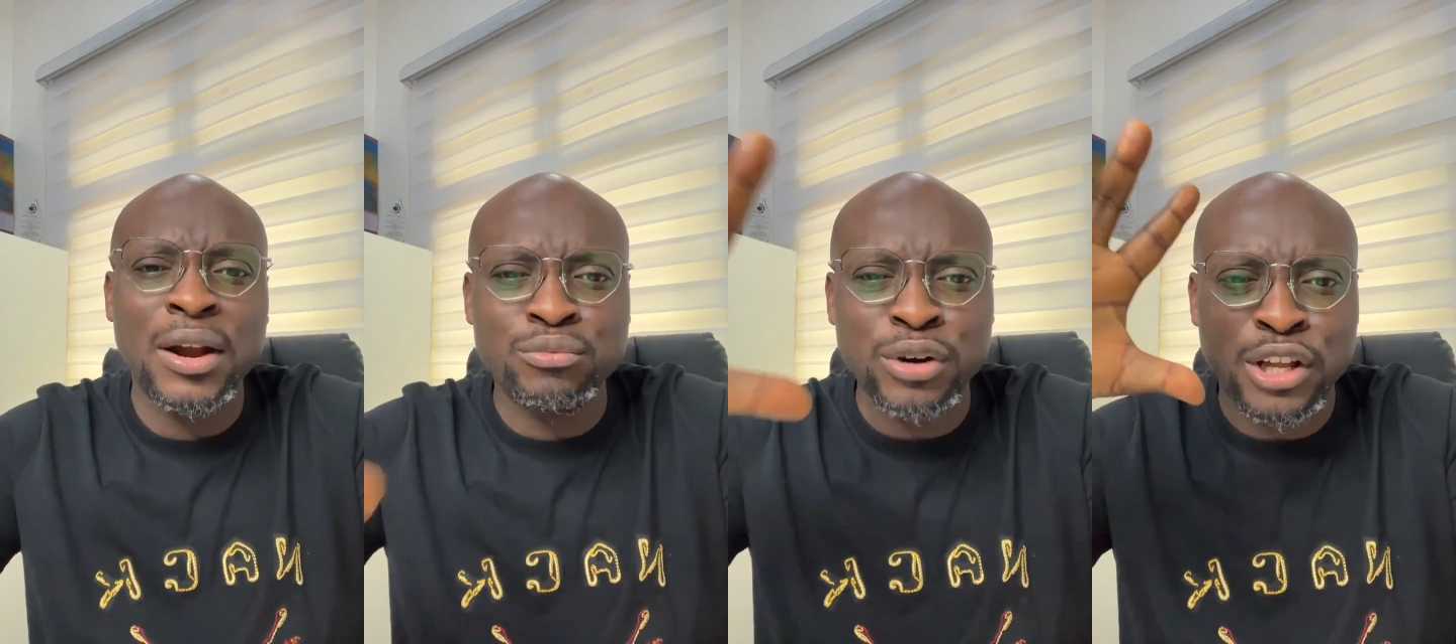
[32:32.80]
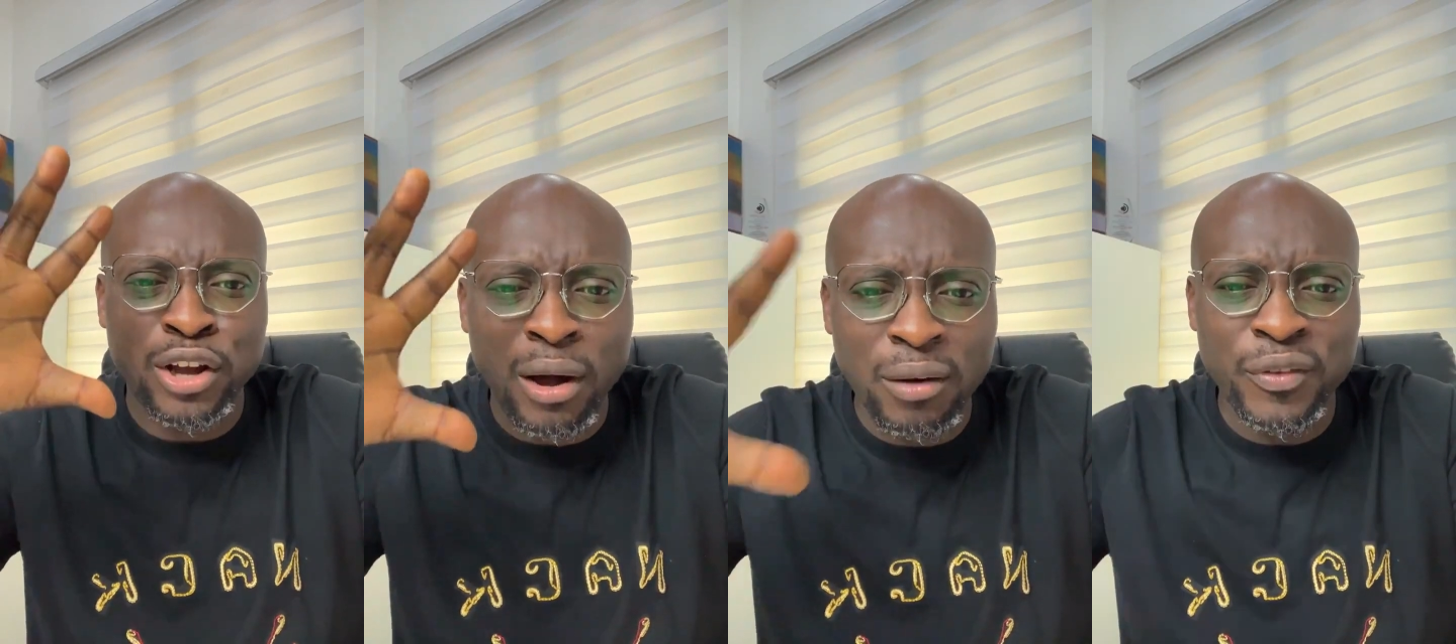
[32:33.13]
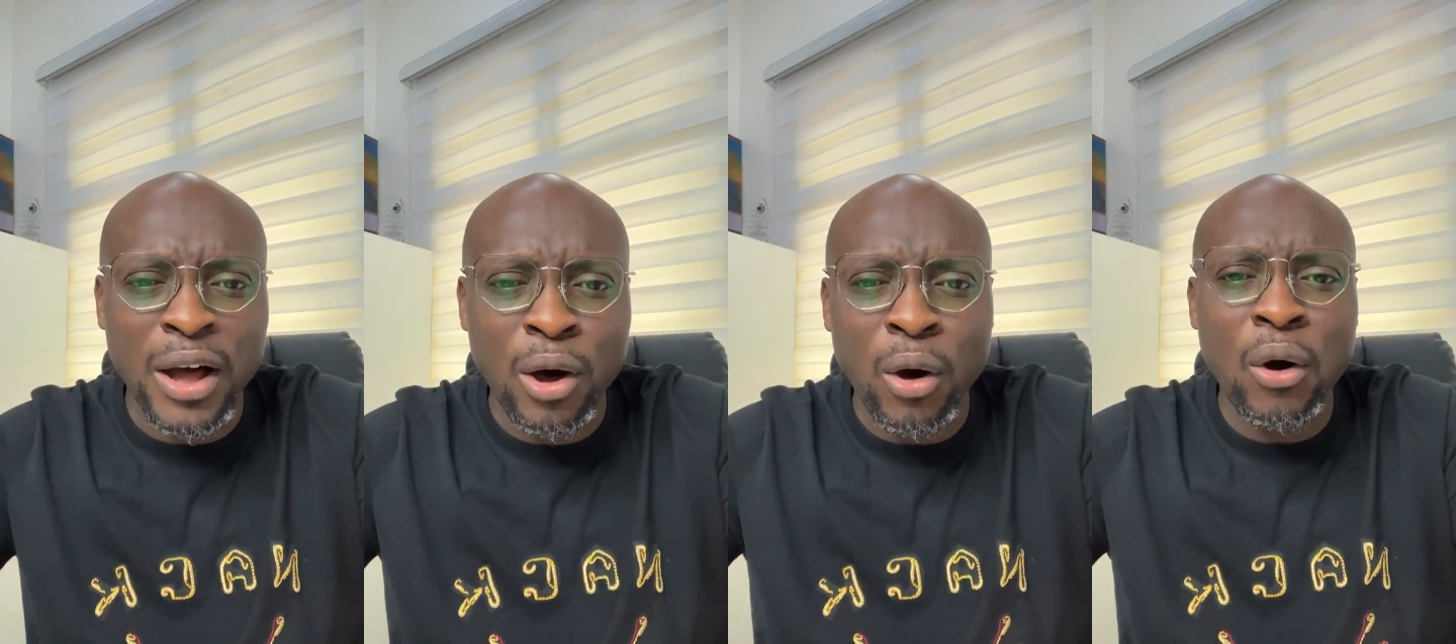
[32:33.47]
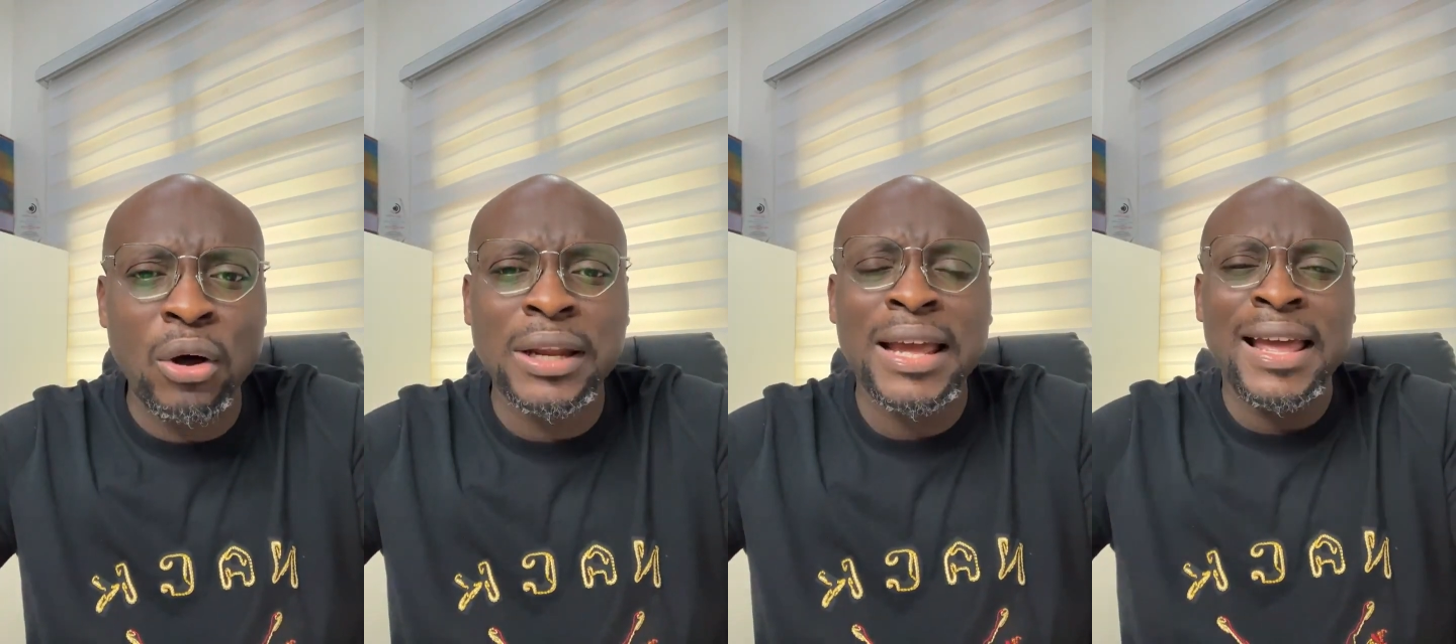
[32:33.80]
and recover
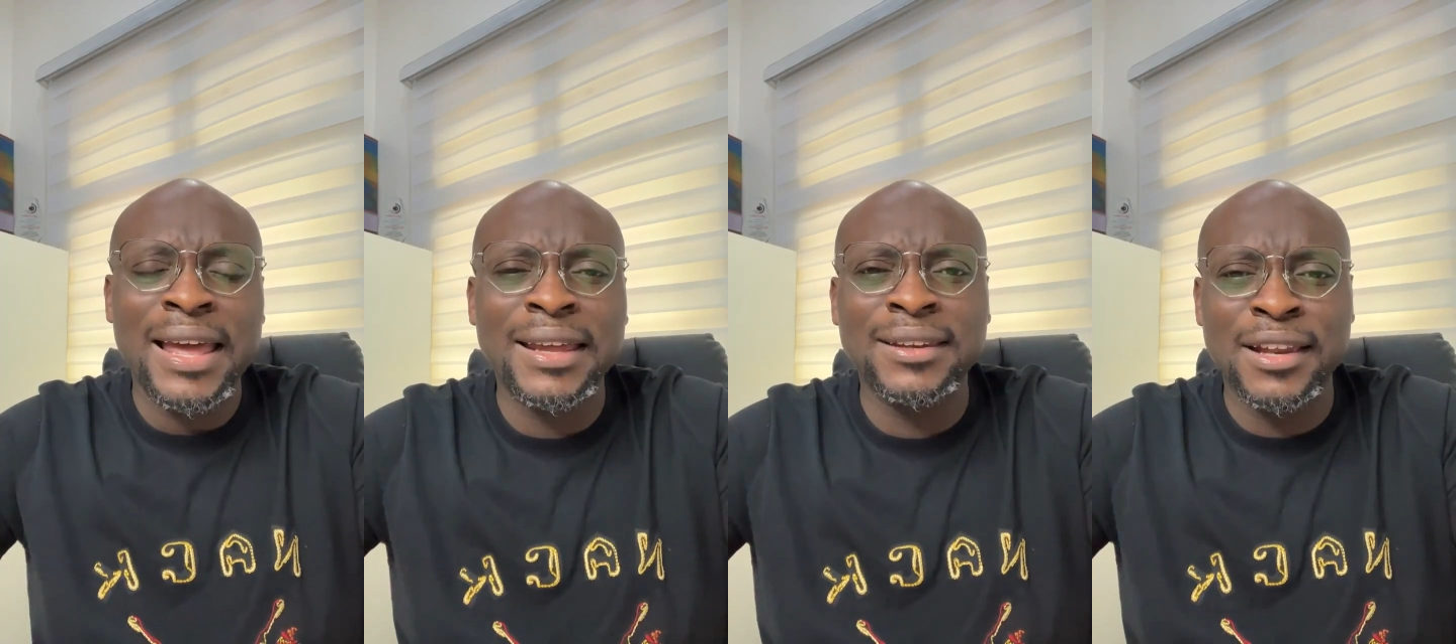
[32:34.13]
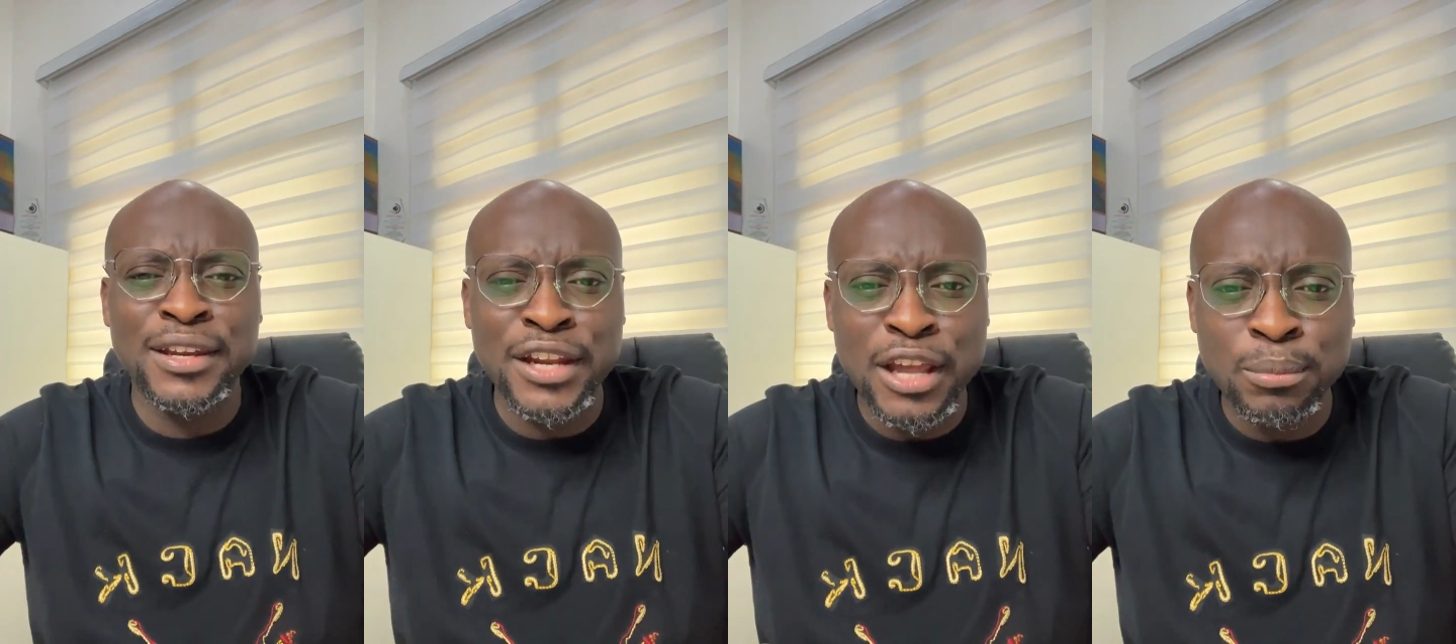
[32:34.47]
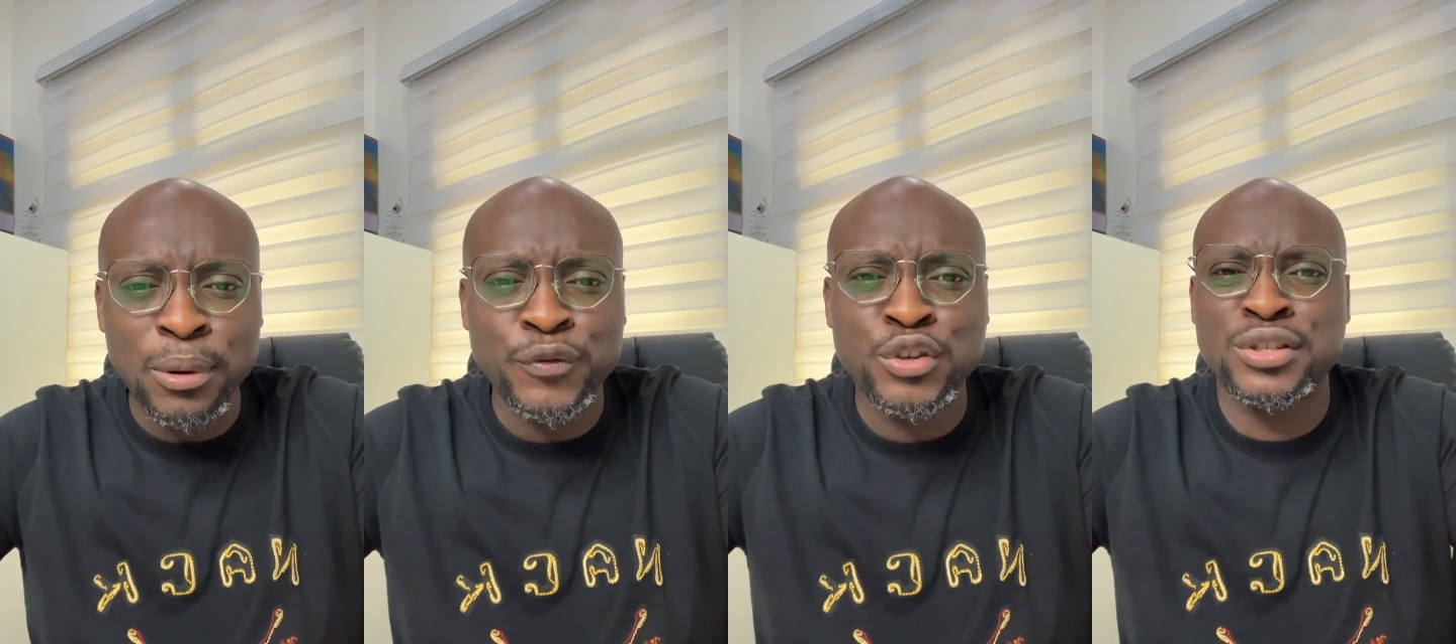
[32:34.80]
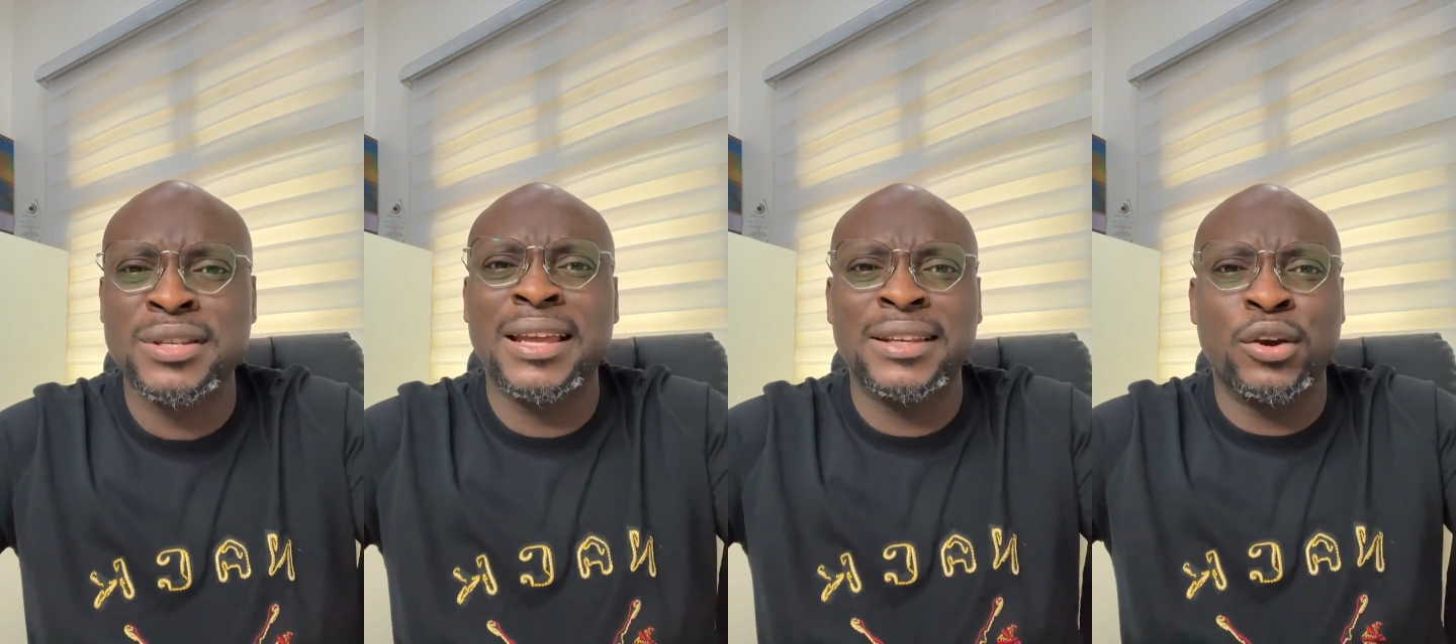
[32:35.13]
all in the name of
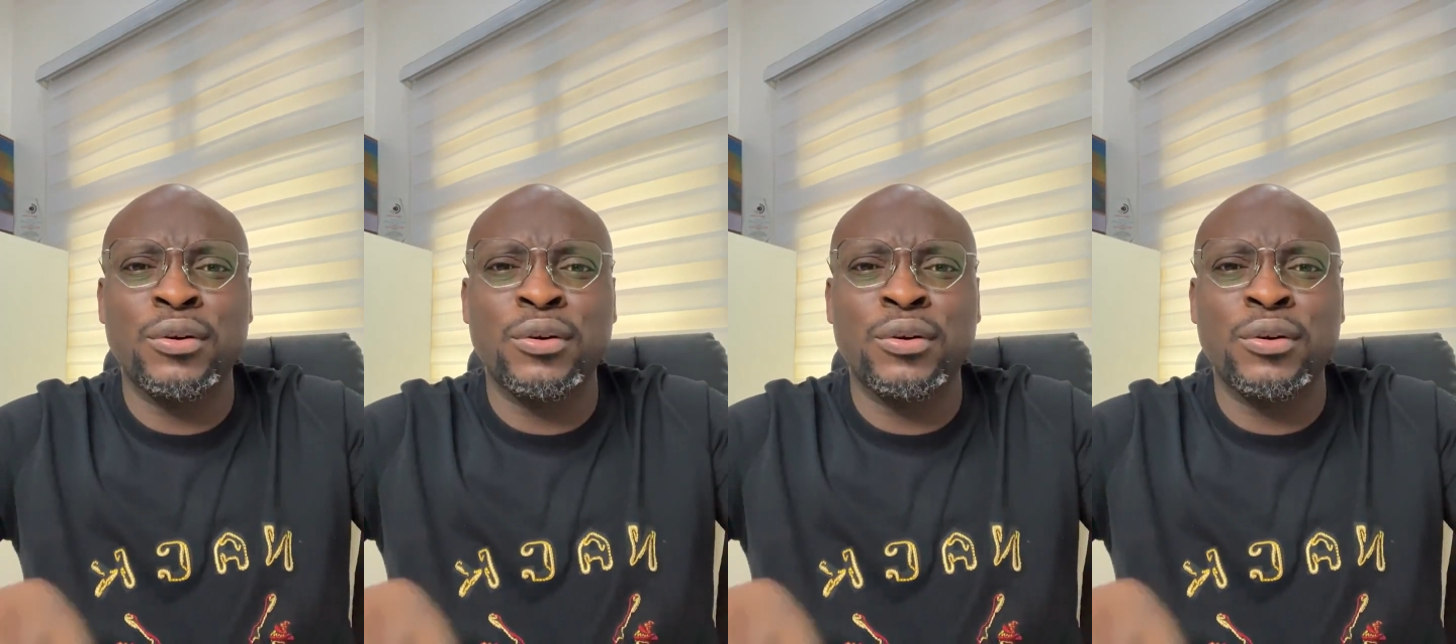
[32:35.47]
Jesus.